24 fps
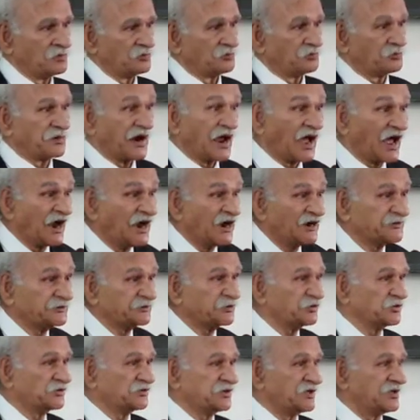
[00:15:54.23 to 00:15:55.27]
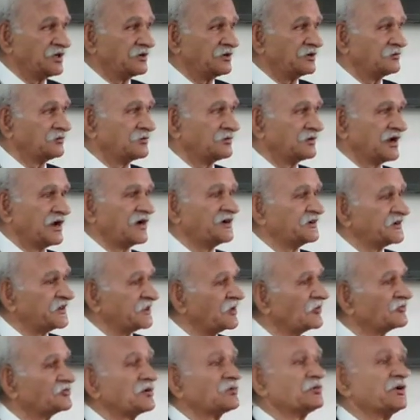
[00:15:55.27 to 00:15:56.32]
prior to the entry
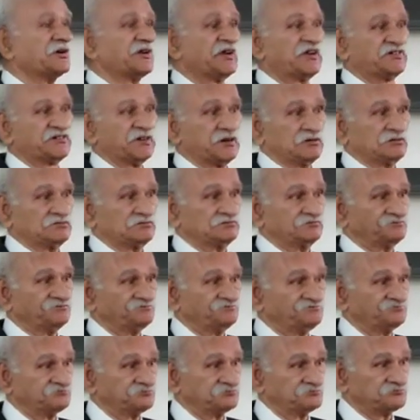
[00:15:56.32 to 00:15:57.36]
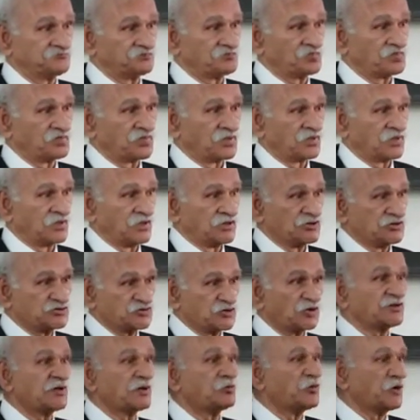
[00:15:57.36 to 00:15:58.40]
of the mutation.
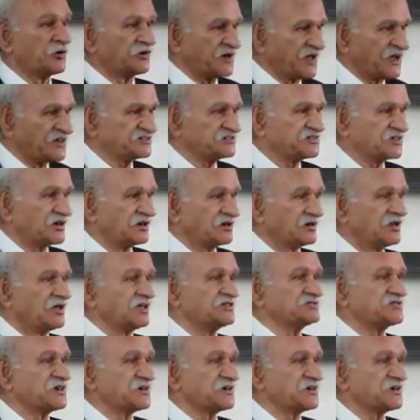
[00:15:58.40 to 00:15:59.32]
So the mutation is